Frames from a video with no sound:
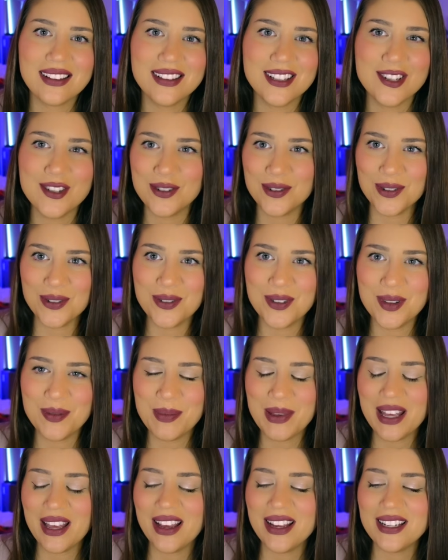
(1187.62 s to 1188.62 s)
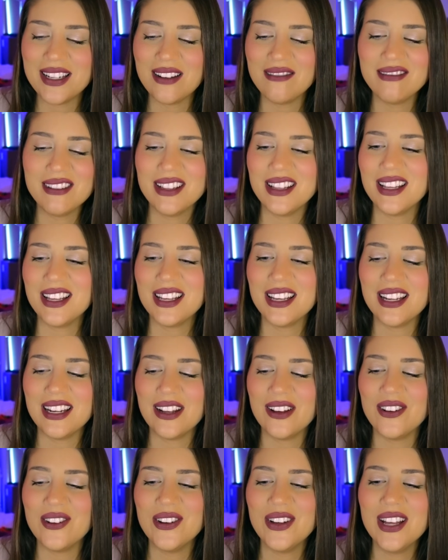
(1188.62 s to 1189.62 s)
the truth behind everything, you
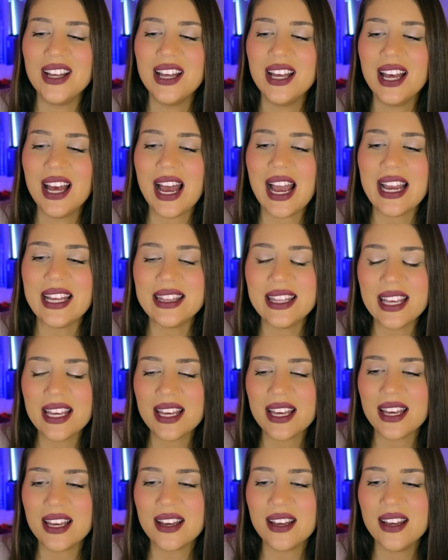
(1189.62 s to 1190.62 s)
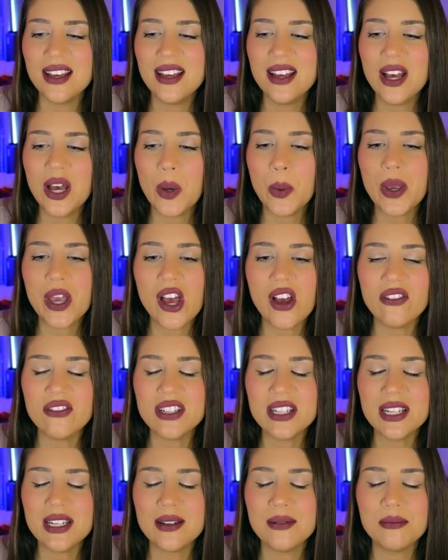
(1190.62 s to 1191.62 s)
know? I think we
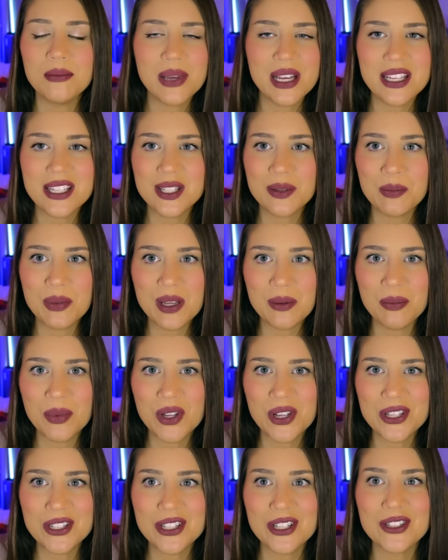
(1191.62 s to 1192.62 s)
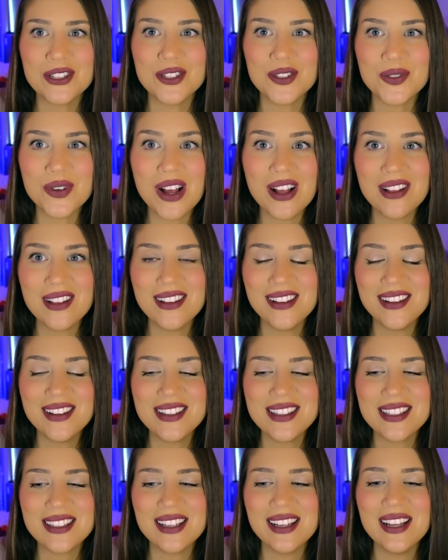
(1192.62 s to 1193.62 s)
often miss people's
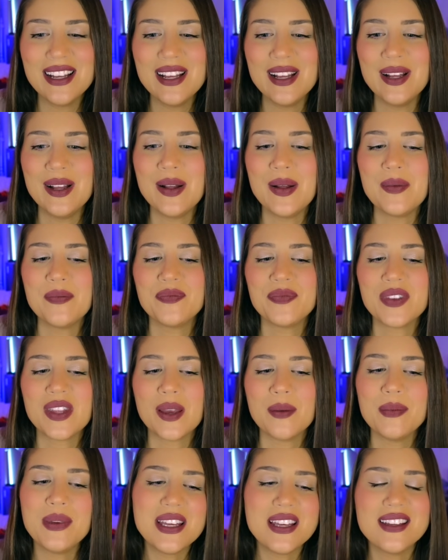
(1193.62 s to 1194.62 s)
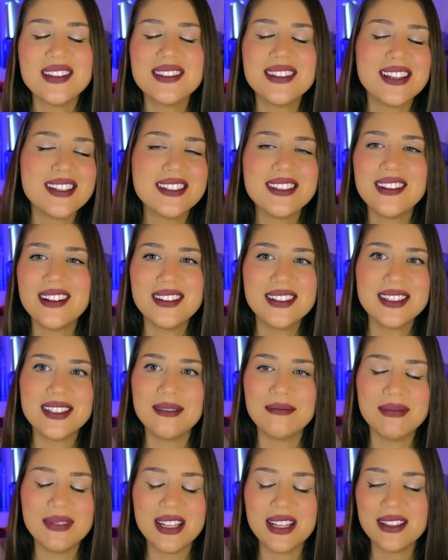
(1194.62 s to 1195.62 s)
struggles because that's not
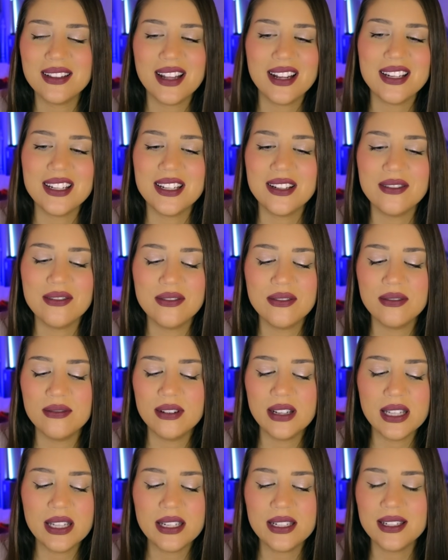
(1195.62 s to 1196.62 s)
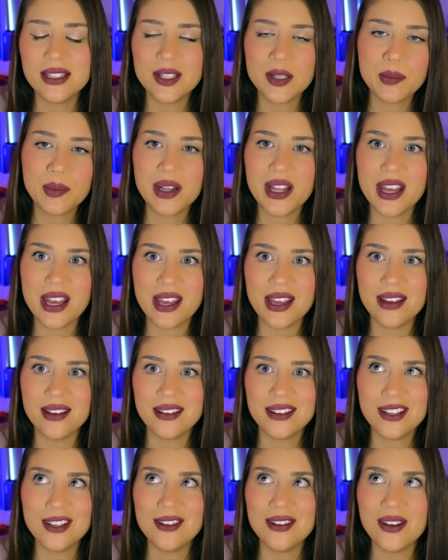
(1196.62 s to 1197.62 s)
something that you really display,
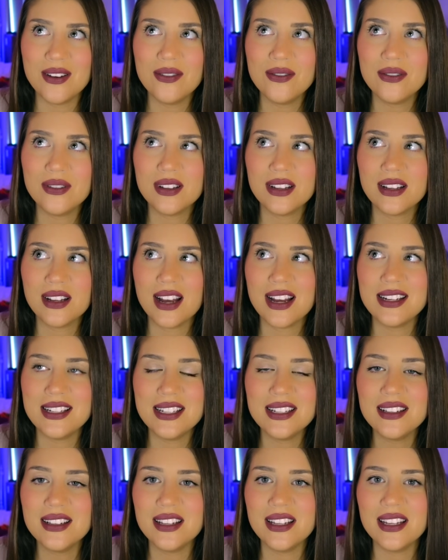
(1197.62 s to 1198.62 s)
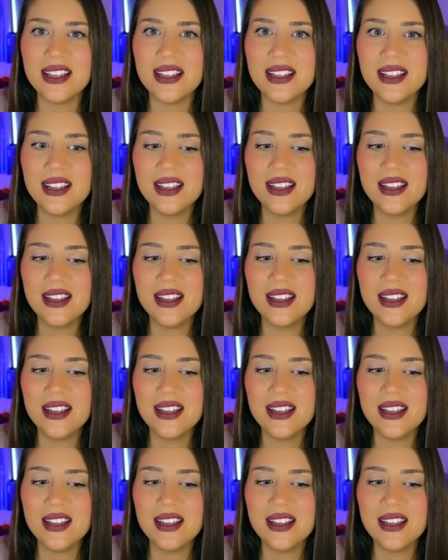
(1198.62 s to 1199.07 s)
you know? Ideally,